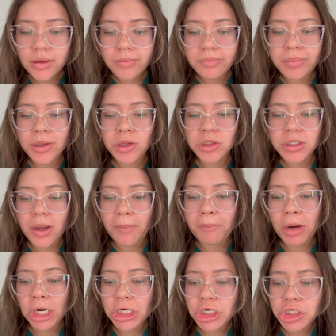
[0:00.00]
Build
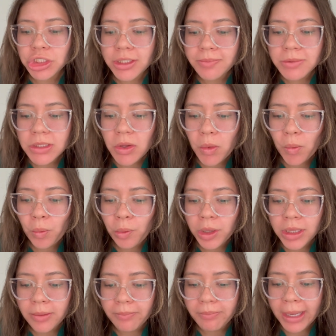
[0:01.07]
partnerships
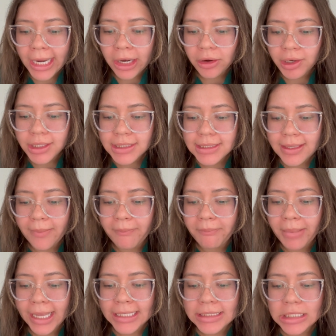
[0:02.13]
with parents
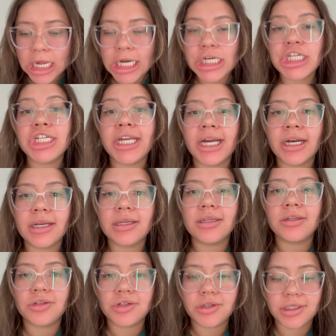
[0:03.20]
based on shared
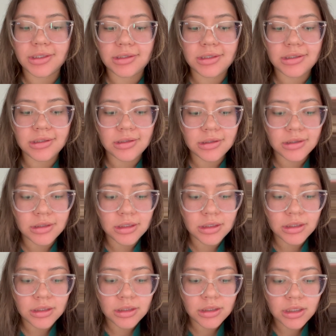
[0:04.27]
interests.
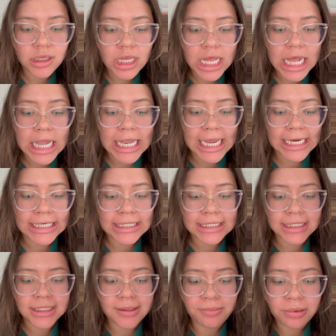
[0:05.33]
Align
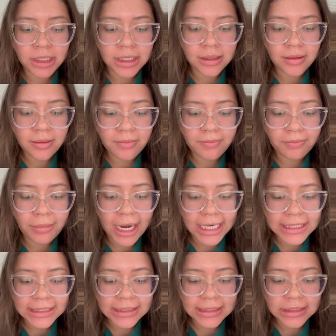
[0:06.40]
discipline
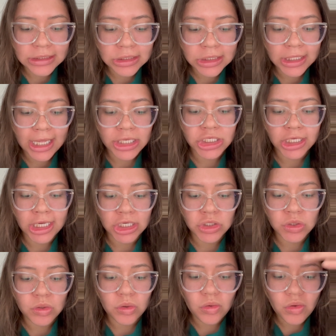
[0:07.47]
practices to
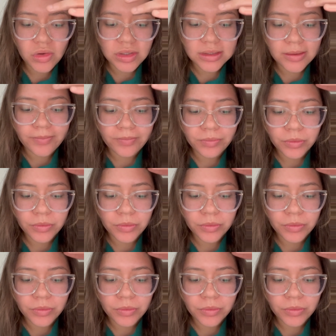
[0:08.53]
educational goals.